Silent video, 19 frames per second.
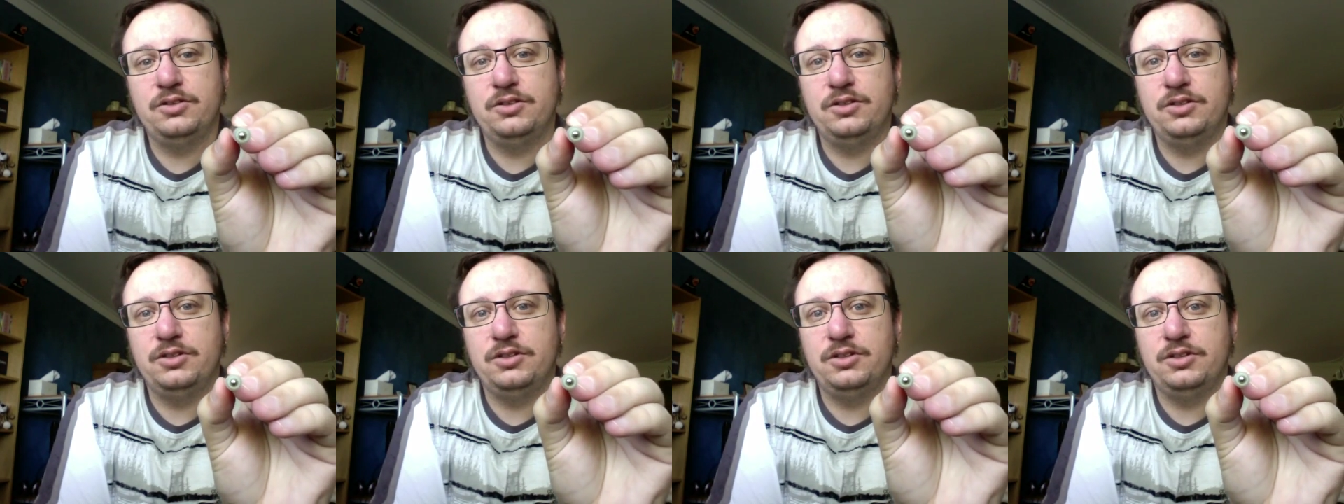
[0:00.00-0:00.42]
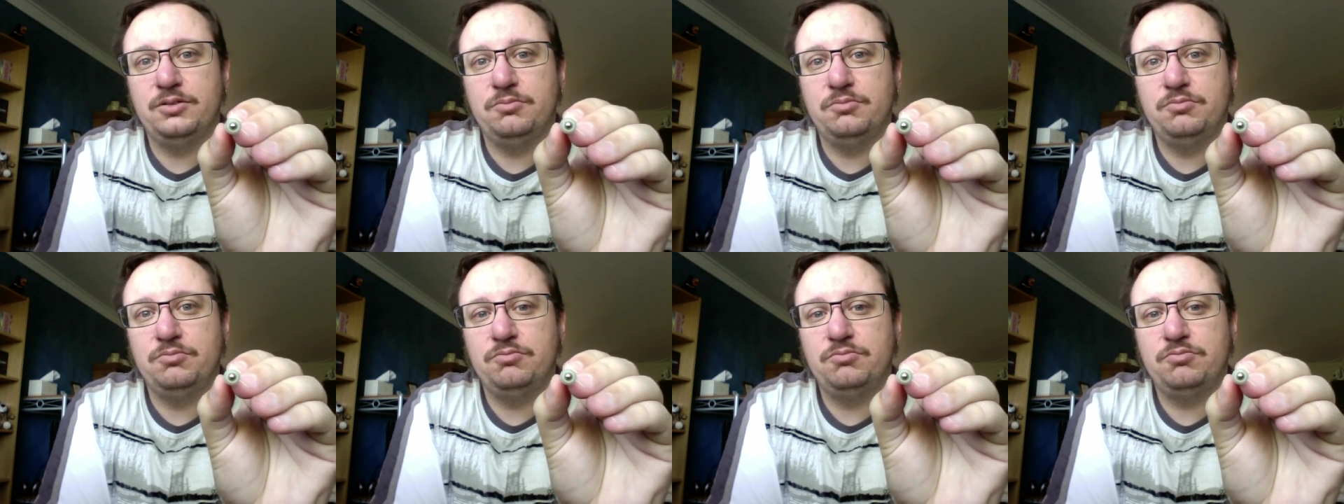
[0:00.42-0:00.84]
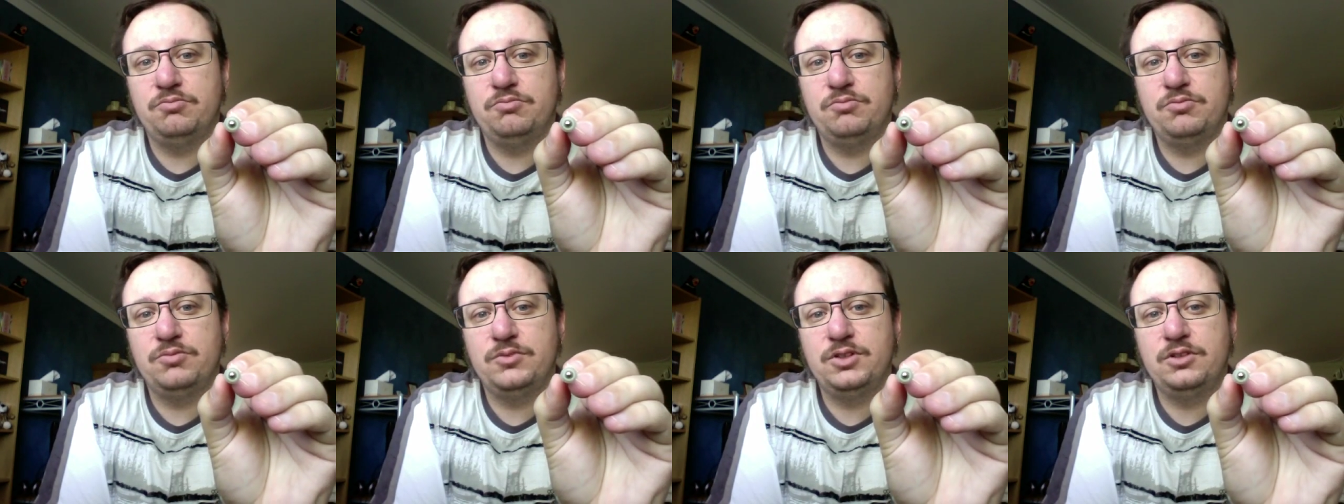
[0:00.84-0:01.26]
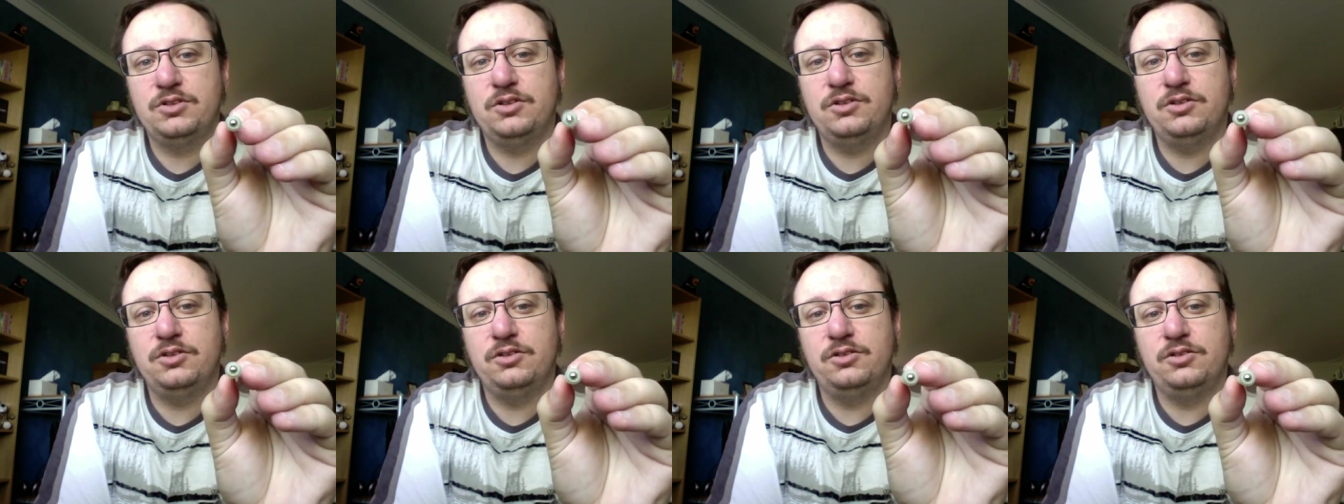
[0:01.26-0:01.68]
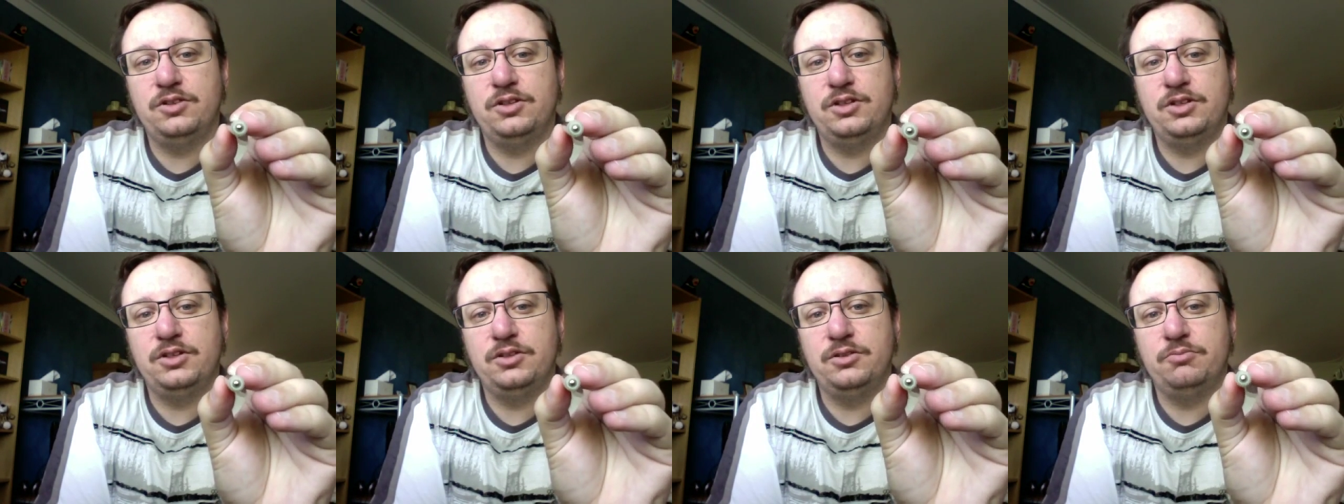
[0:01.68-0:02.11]
It's got a
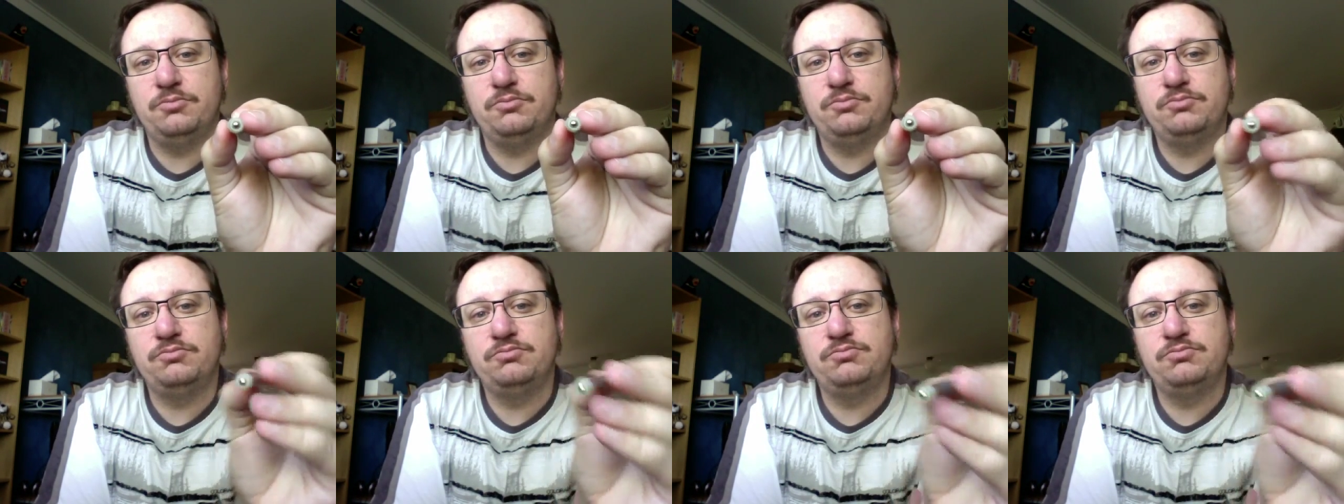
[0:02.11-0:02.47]
little